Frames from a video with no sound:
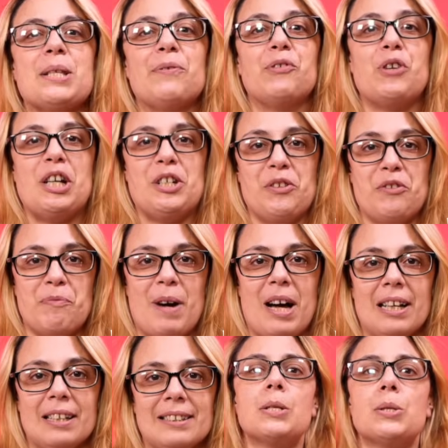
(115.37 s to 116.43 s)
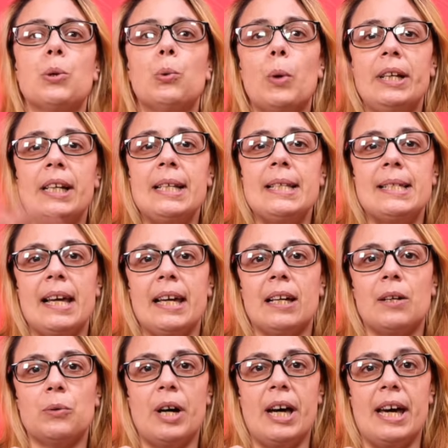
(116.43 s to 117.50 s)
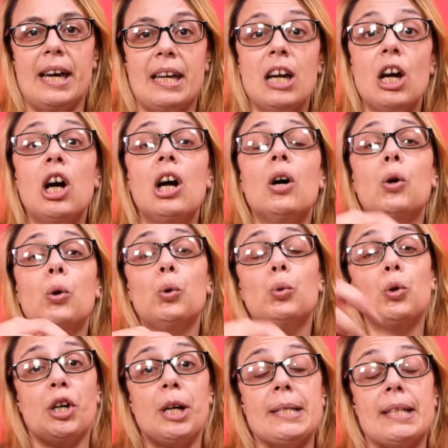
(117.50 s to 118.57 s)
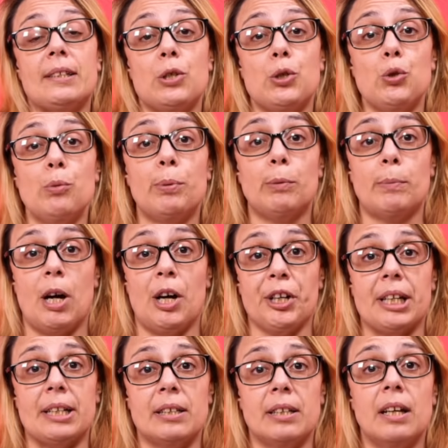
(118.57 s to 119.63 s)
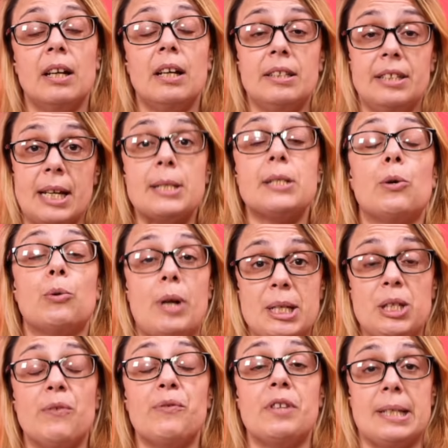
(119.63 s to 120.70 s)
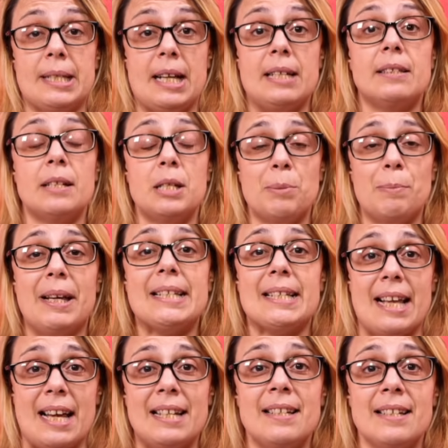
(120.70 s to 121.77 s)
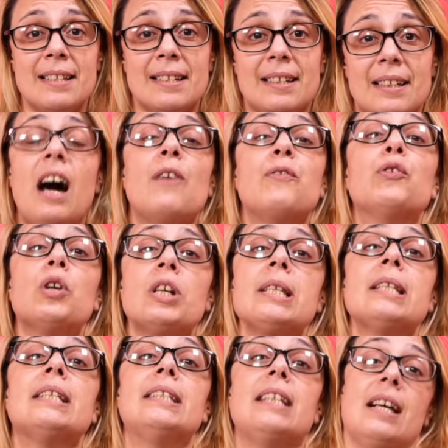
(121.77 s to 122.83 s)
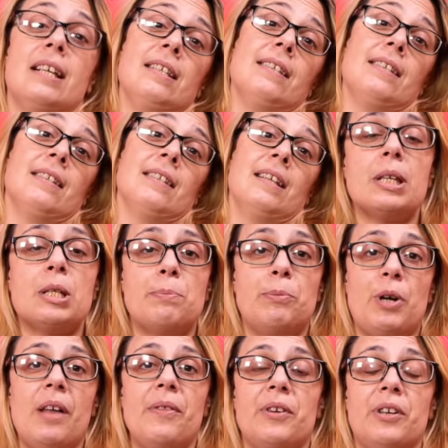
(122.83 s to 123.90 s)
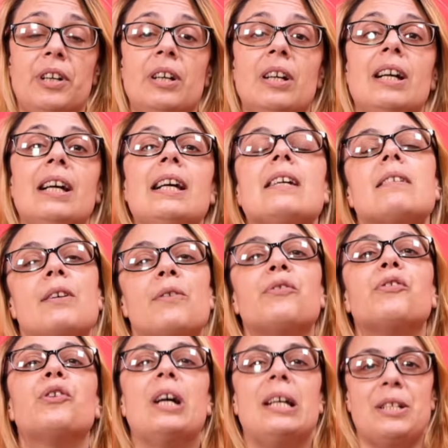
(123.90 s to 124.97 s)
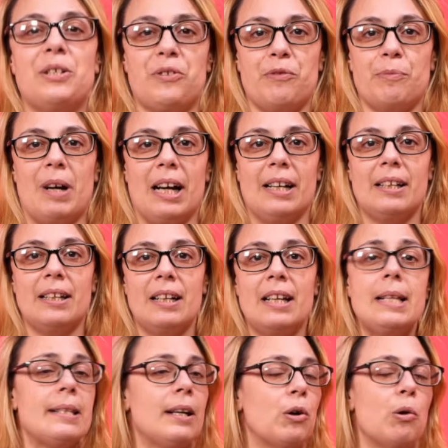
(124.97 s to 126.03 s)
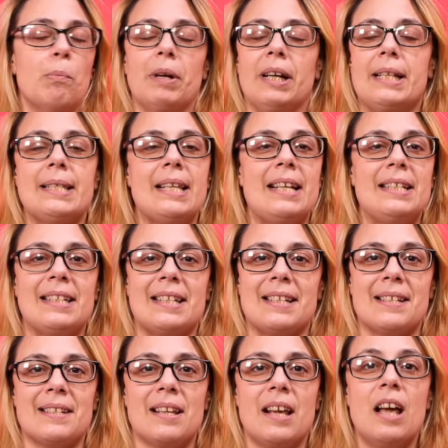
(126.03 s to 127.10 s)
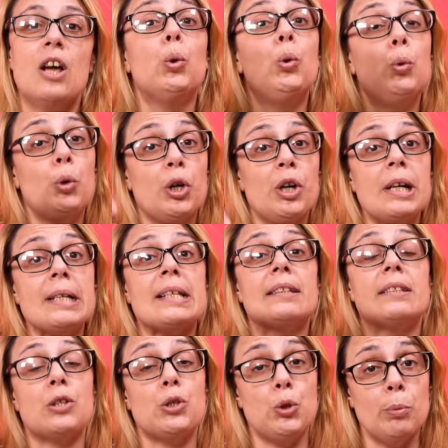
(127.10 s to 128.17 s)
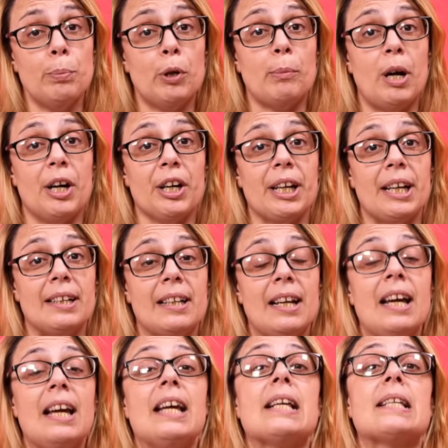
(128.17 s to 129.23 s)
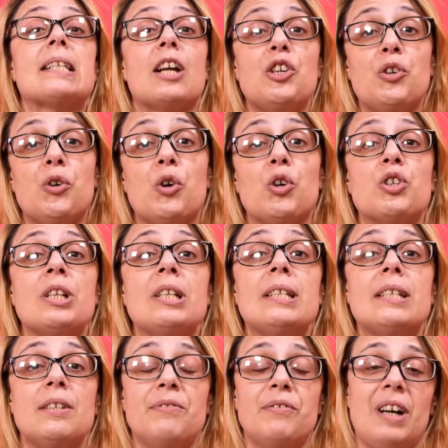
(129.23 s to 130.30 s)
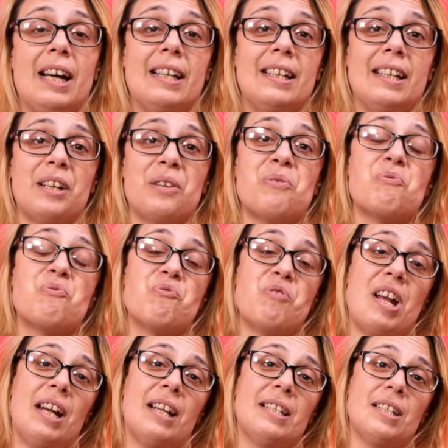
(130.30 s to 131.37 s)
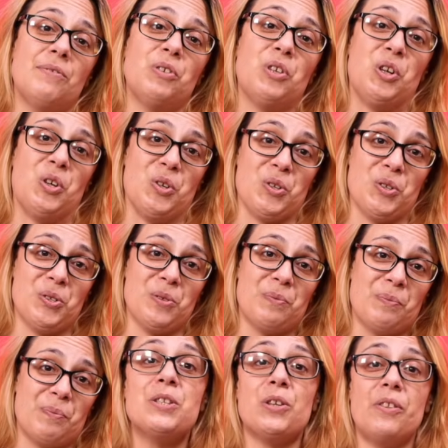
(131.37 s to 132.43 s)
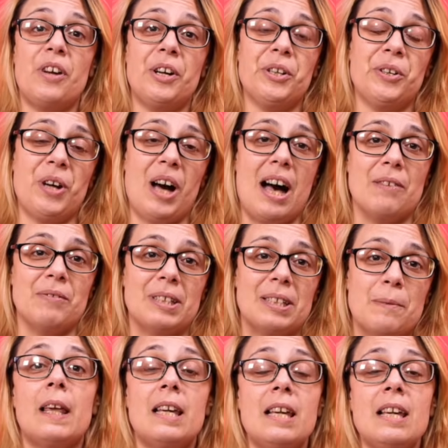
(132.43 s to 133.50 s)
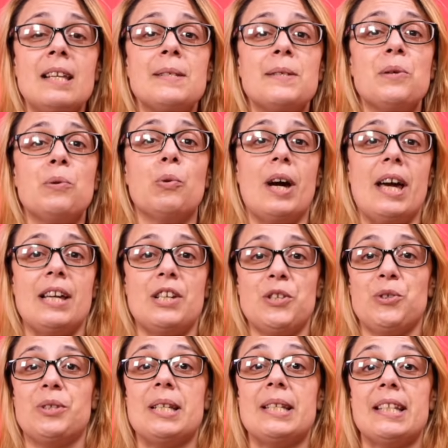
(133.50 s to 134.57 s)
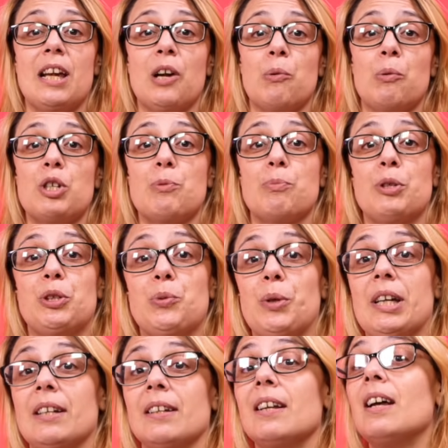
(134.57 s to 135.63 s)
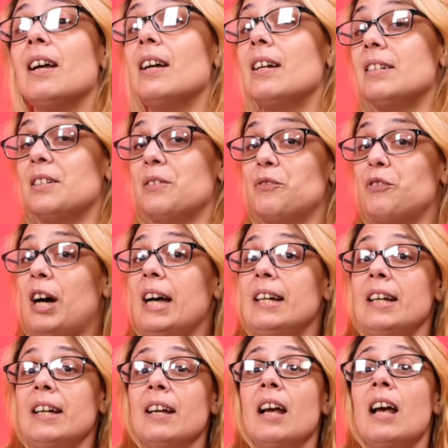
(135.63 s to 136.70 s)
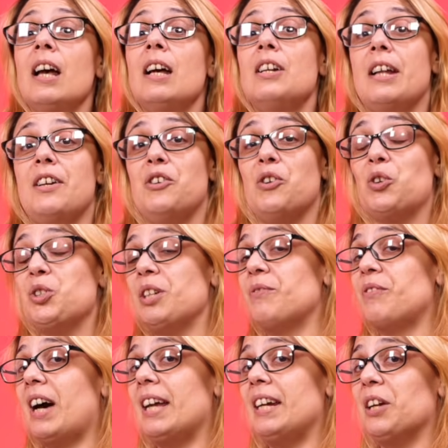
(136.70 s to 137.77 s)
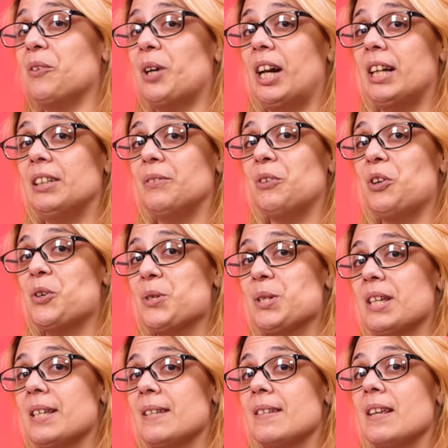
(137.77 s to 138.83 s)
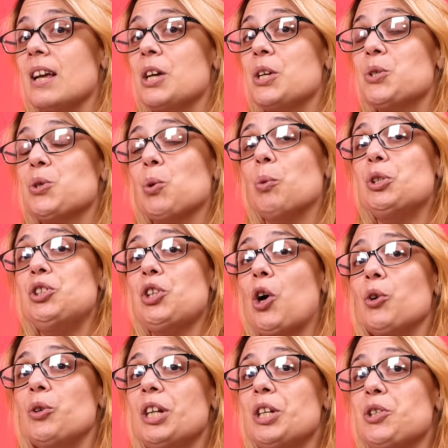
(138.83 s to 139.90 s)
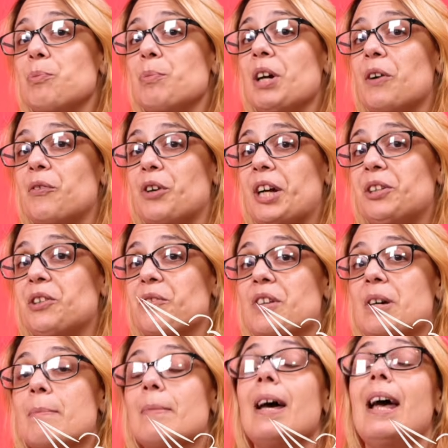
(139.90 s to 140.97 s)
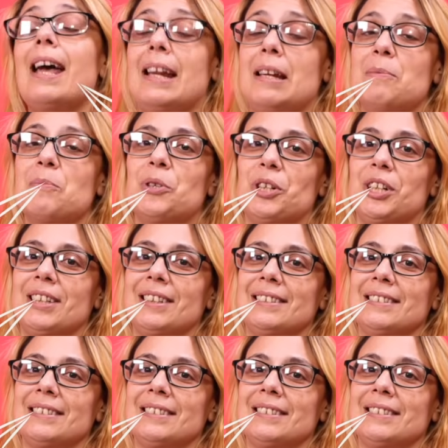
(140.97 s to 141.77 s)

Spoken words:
a friend of mine. So when I take away who works at the supermarket, does rest of the sentence make sense? Of course it does. His brother is a friend of mine is a complete sentence. Who works at the supermarket is a non-defining relative clause. So there you have it. Easy ways to distinguish between defining and non-defining relative clauses, so we don't need to be afraid of them anymore.